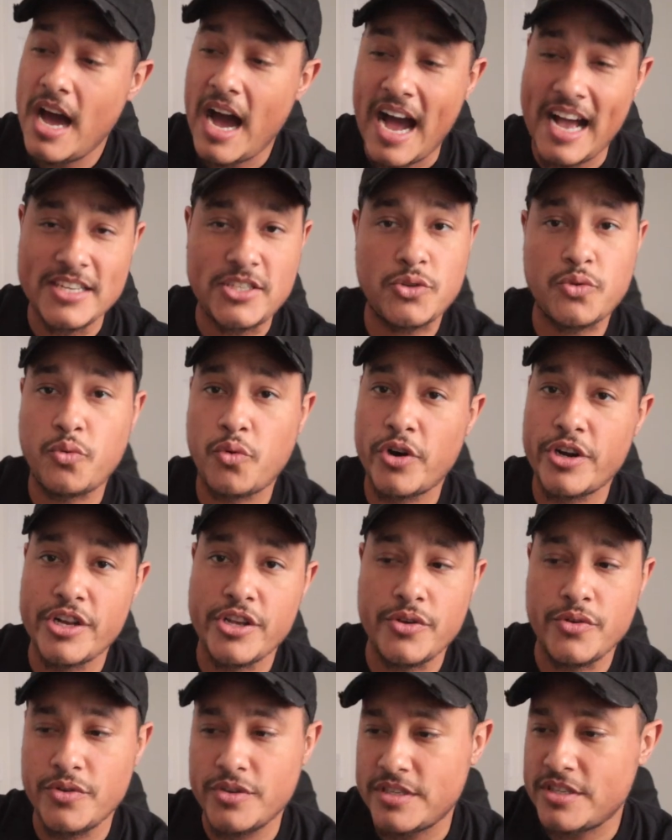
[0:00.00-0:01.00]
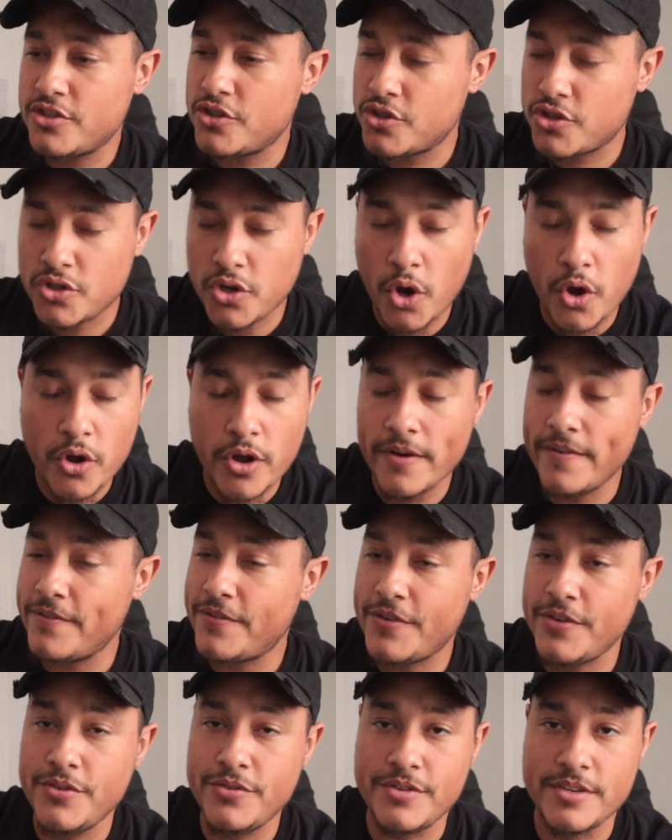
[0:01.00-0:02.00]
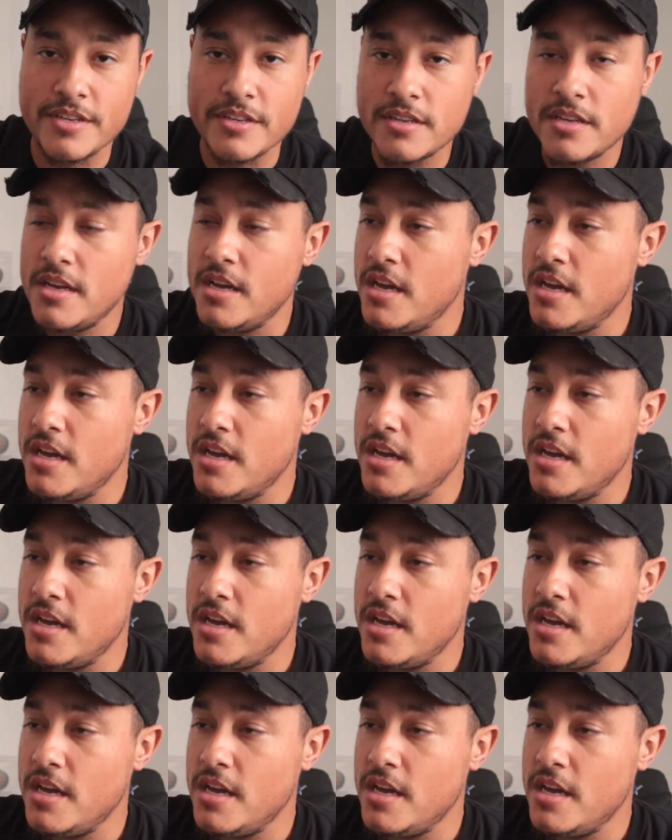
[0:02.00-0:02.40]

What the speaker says: I swear to you, is so confusing.